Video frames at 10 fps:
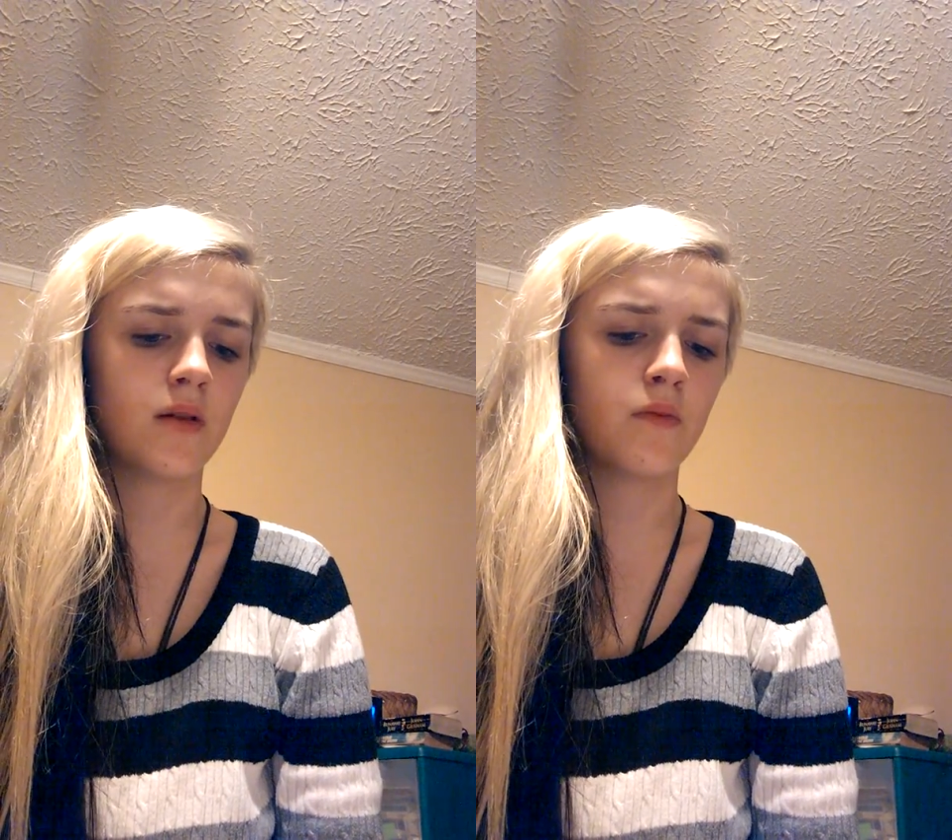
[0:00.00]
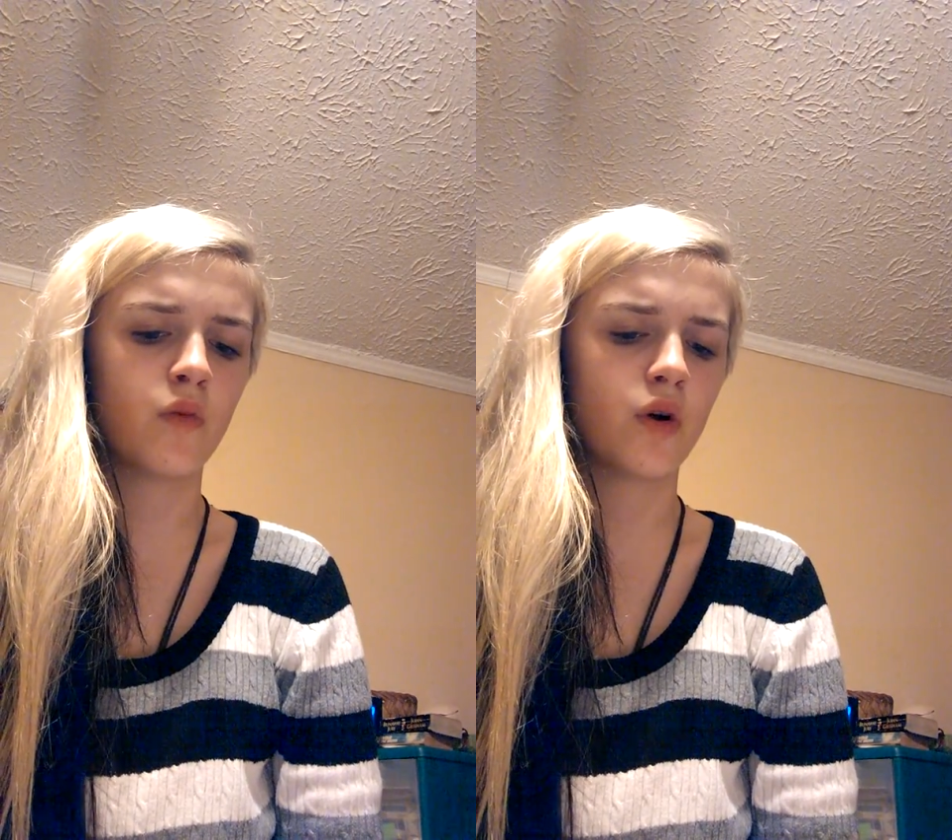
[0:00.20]

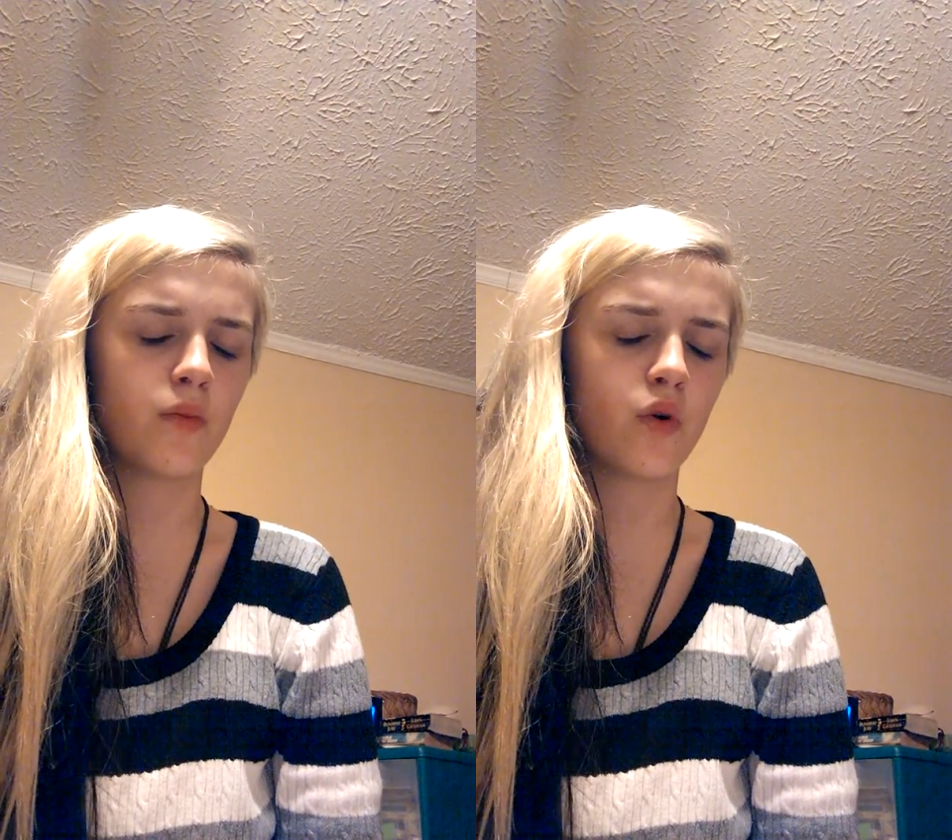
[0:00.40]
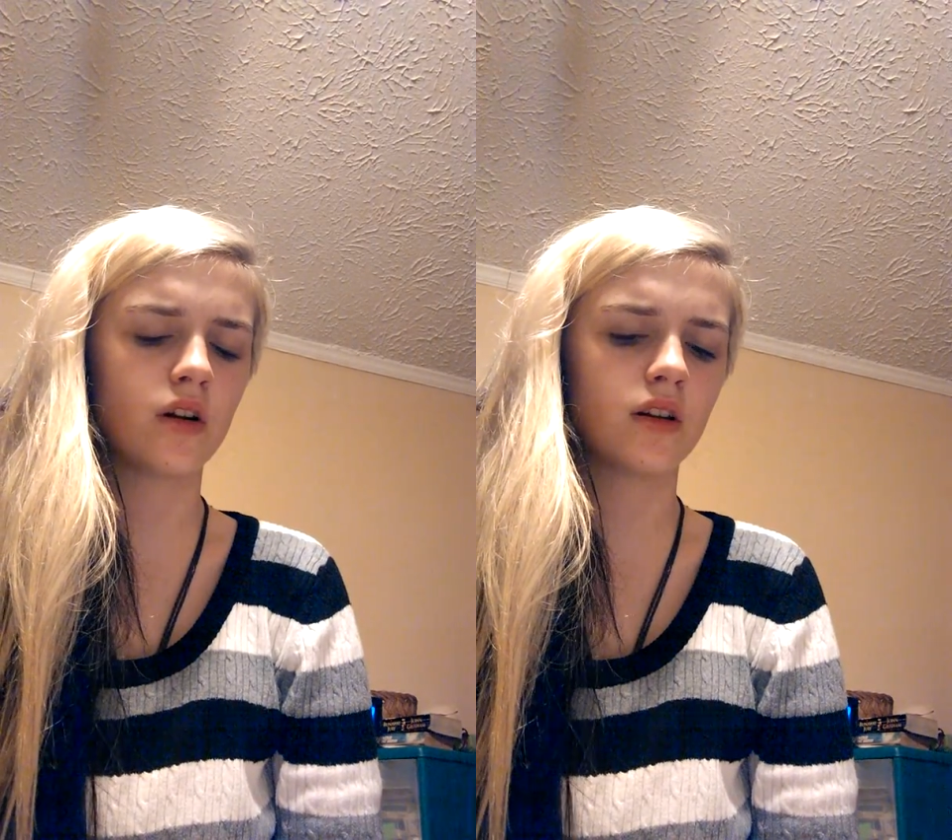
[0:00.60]
More
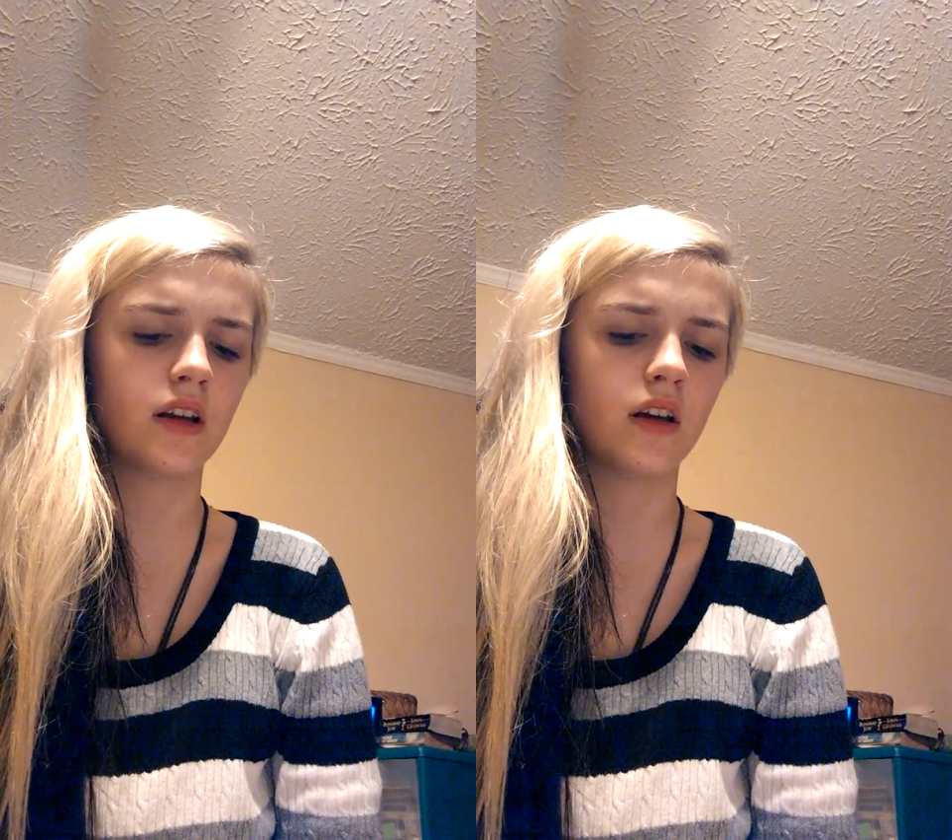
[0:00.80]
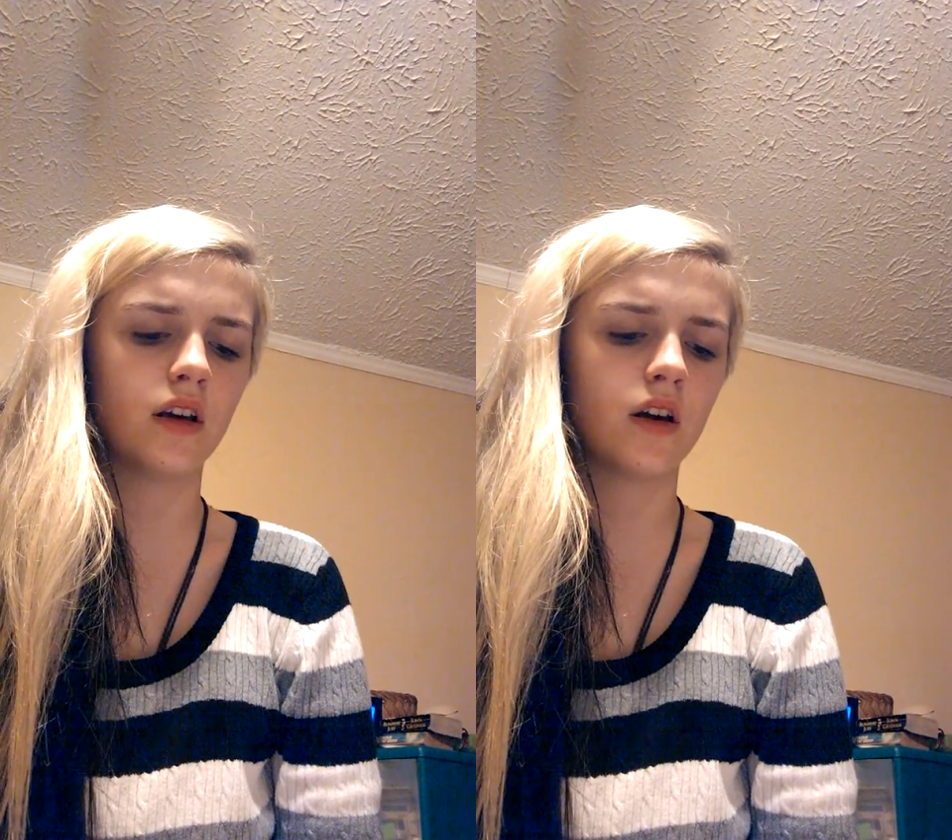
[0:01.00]

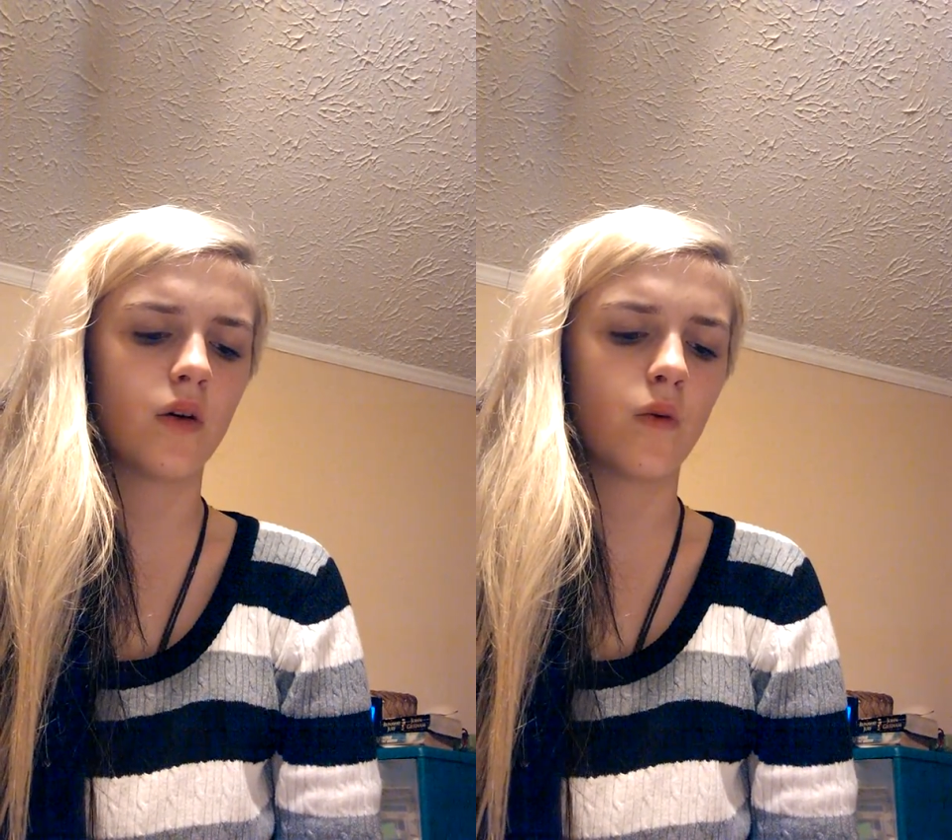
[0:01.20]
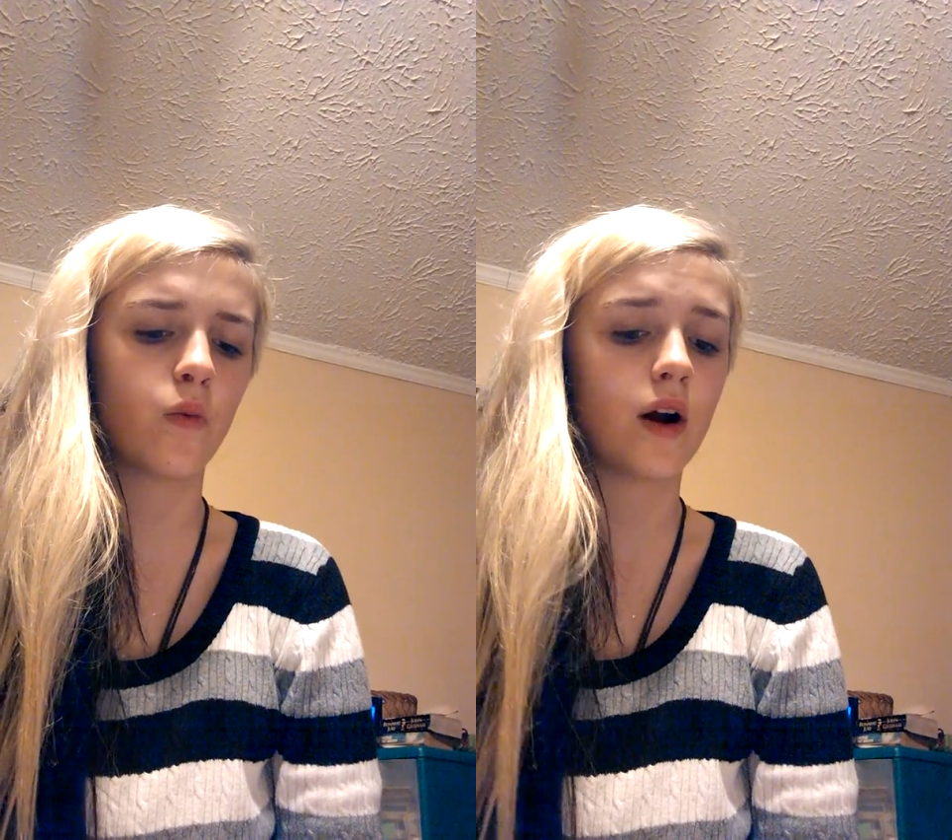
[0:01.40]
importantly,
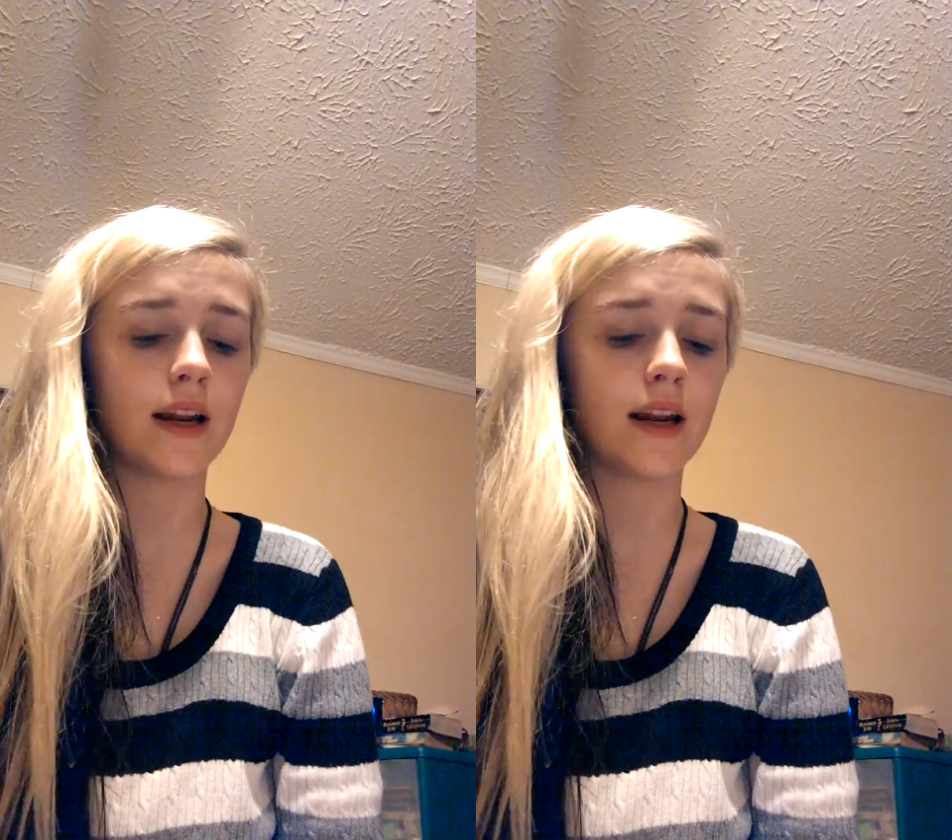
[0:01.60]
why